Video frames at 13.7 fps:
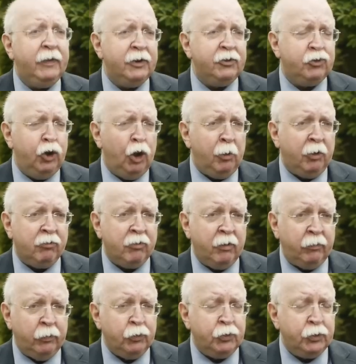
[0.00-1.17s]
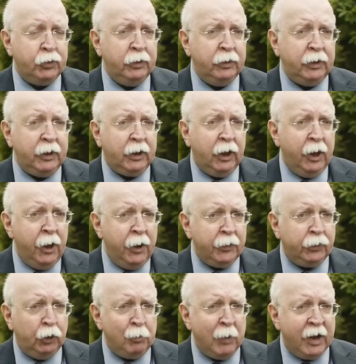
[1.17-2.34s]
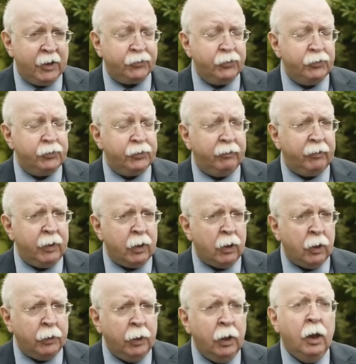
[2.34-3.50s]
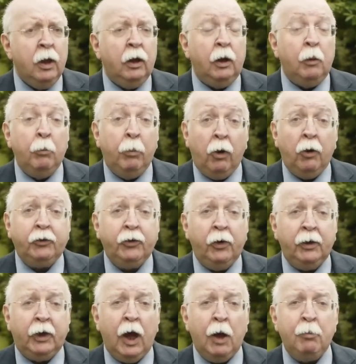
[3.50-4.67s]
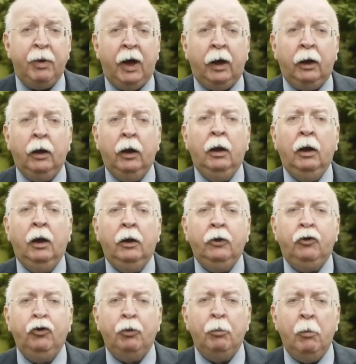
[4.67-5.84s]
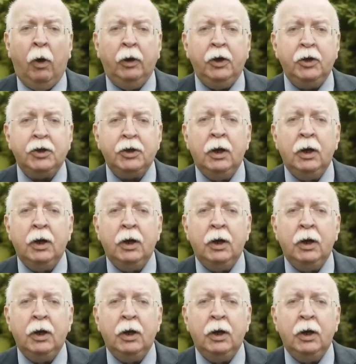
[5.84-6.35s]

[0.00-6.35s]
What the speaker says: Islamic Revolution, the clerical masters of Iran embarked on a campaign to demolish